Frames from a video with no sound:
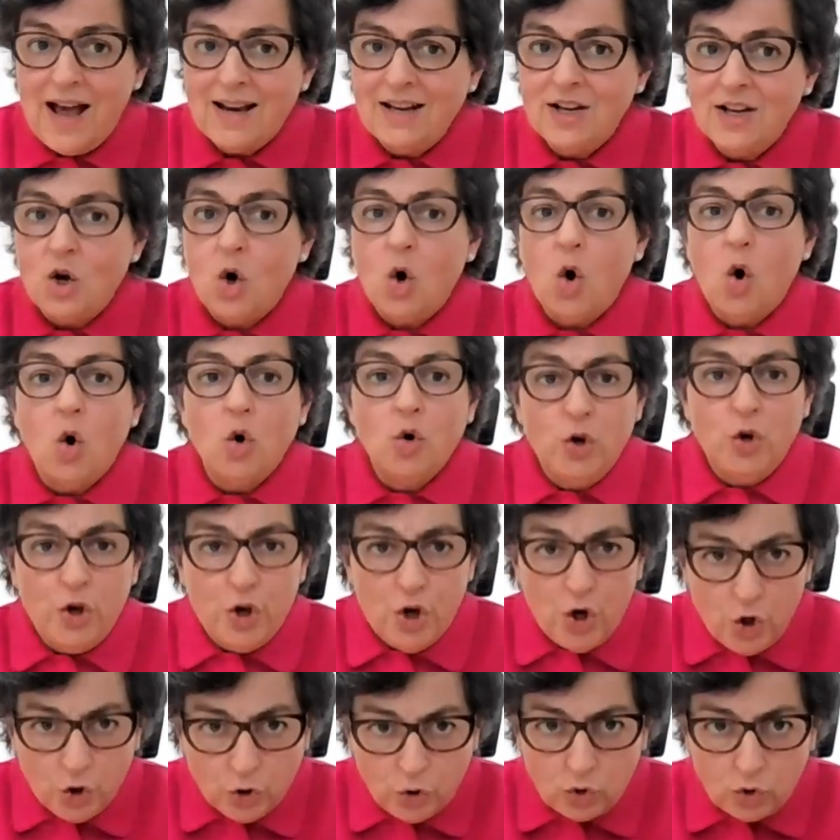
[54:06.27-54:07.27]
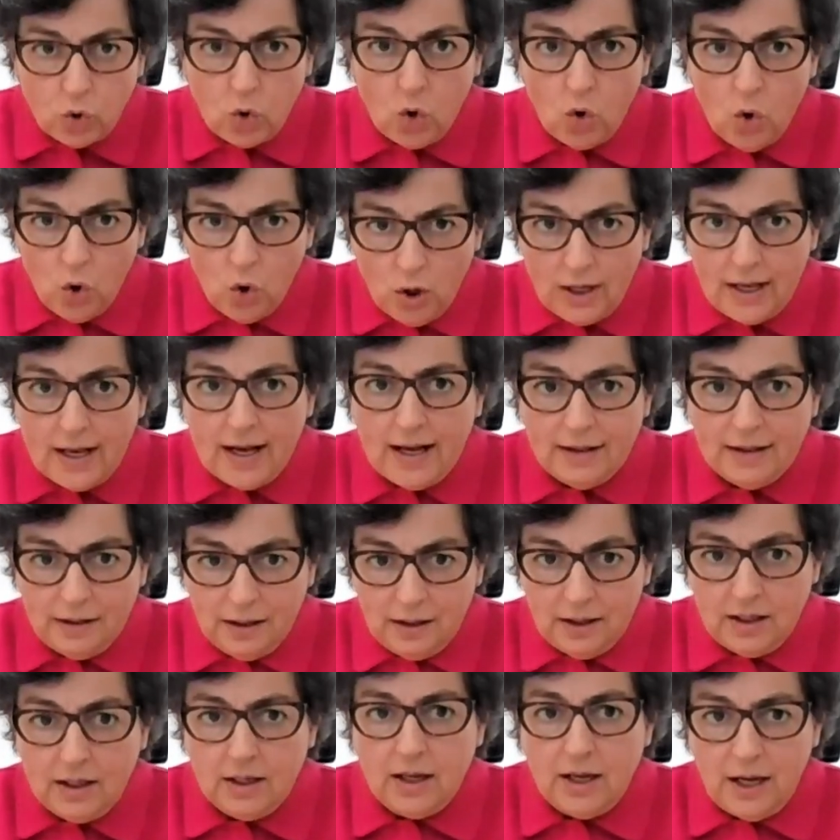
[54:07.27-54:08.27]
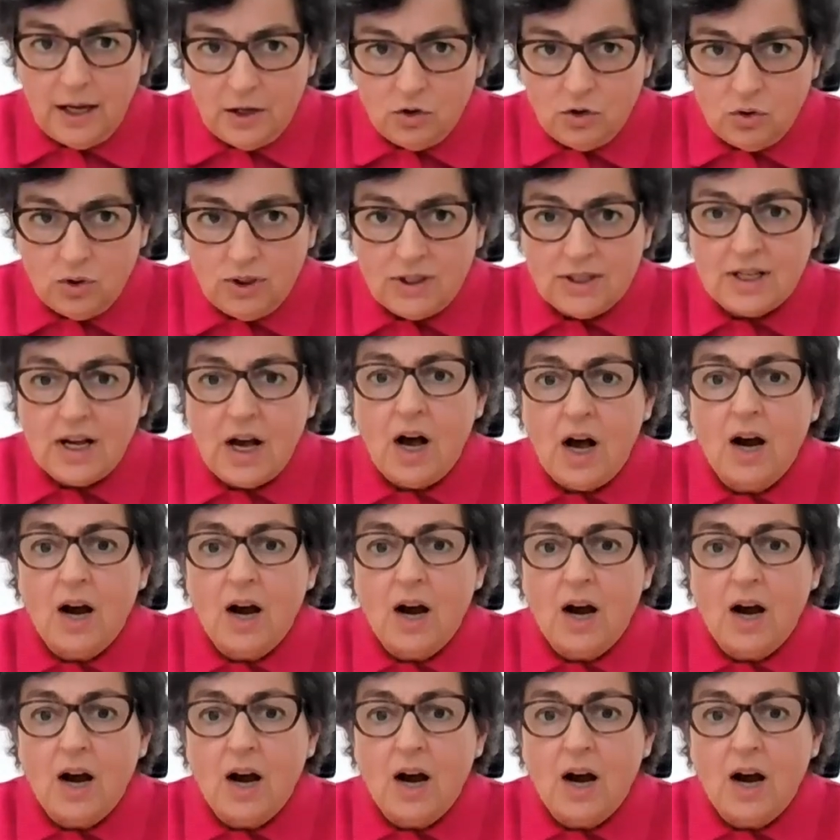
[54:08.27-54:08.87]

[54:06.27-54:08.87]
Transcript: And not all candidate countries